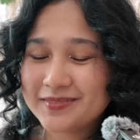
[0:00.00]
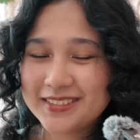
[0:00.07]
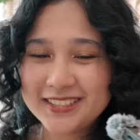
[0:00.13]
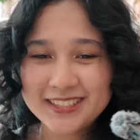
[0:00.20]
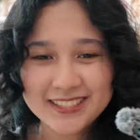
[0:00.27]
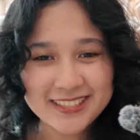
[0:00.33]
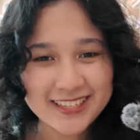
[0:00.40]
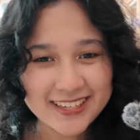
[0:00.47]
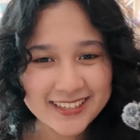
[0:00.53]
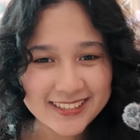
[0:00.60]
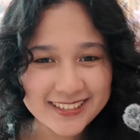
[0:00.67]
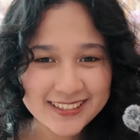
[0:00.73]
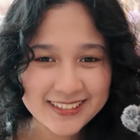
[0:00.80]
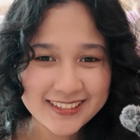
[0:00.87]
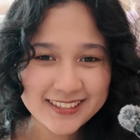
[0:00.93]
It's just like
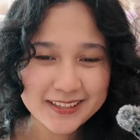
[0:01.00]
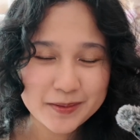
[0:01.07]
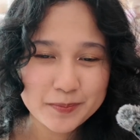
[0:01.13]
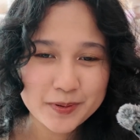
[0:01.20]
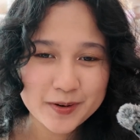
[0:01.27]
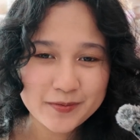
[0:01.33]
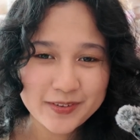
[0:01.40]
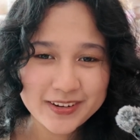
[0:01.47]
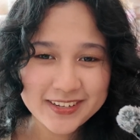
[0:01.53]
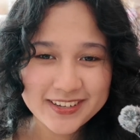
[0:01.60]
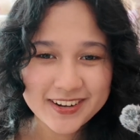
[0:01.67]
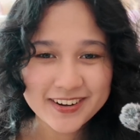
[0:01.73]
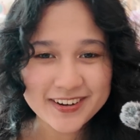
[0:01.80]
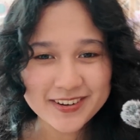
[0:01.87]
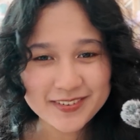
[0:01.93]
the perfect
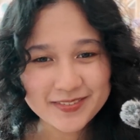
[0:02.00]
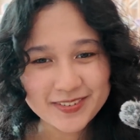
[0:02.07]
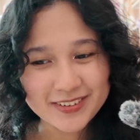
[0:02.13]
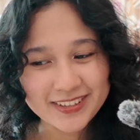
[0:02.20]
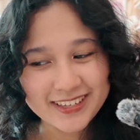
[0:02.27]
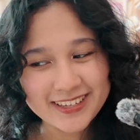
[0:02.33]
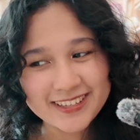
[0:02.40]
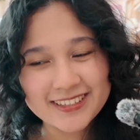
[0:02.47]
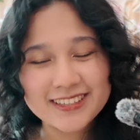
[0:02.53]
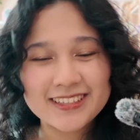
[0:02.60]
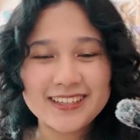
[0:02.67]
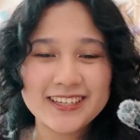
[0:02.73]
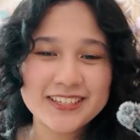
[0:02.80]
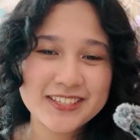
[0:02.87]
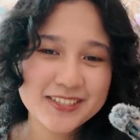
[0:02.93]
card for like a
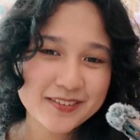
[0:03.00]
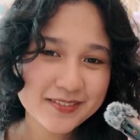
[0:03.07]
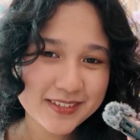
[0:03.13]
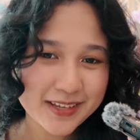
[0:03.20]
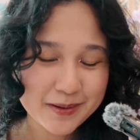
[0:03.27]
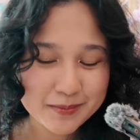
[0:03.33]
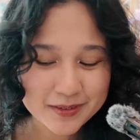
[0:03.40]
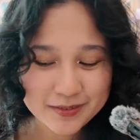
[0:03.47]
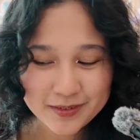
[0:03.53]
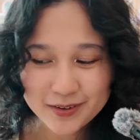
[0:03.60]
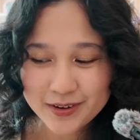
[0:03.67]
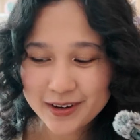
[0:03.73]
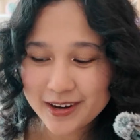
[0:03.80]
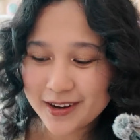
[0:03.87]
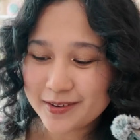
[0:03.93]
collection of stamps
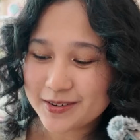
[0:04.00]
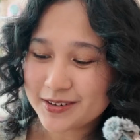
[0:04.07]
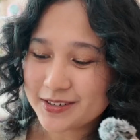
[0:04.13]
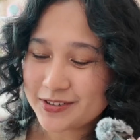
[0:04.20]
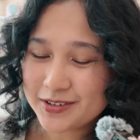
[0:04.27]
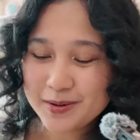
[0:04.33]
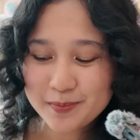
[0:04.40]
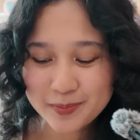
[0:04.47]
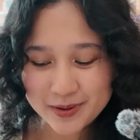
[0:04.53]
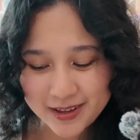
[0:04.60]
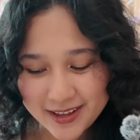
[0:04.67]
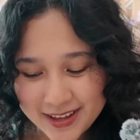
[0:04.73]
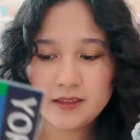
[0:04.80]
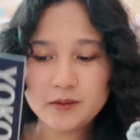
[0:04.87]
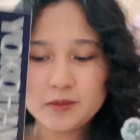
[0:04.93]
for our trip.
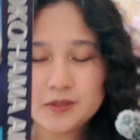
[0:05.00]
There